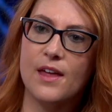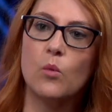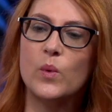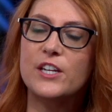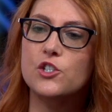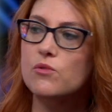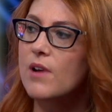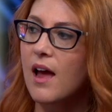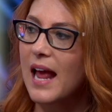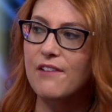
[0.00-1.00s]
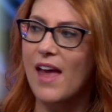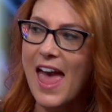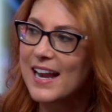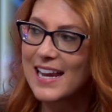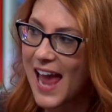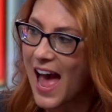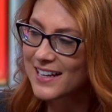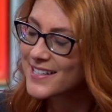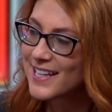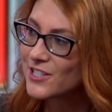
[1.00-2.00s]
that we do not have any
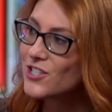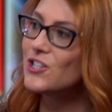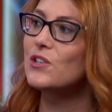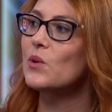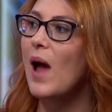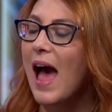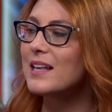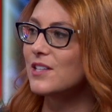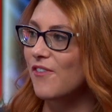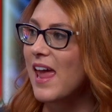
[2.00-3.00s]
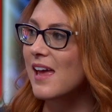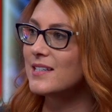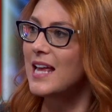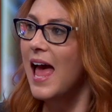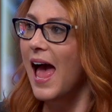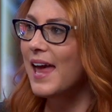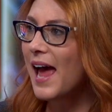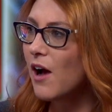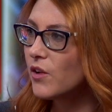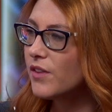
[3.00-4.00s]
access to as fans, and
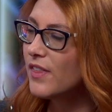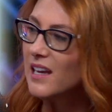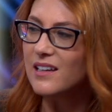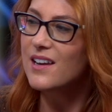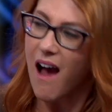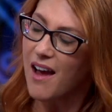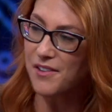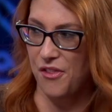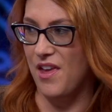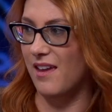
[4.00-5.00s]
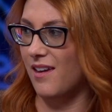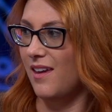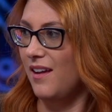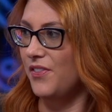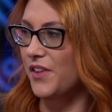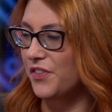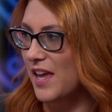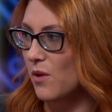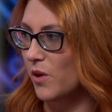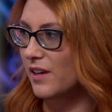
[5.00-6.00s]
how could they not think that
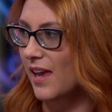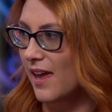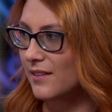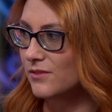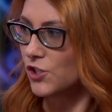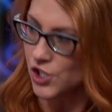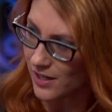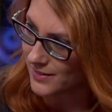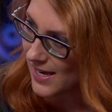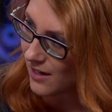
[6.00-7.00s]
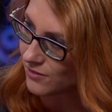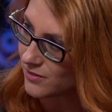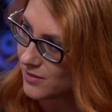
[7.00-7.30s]
they would get shut down?